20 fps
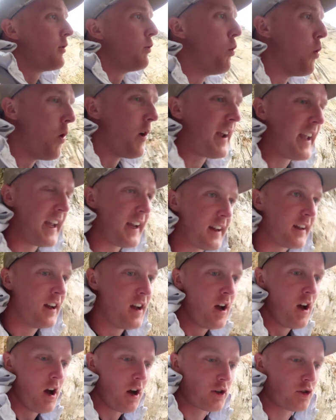walking
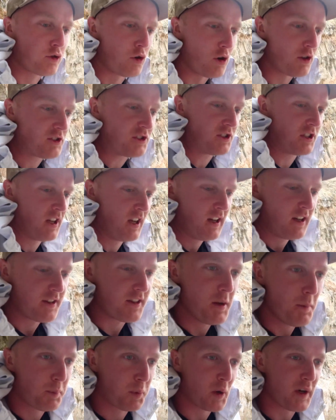across
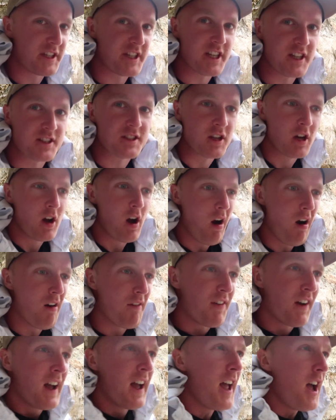the bridges
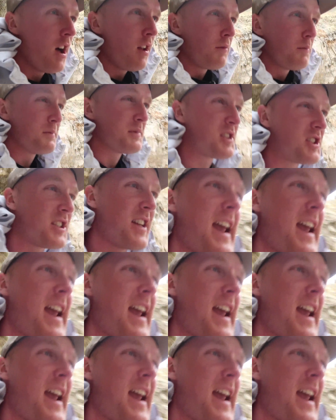of Helm's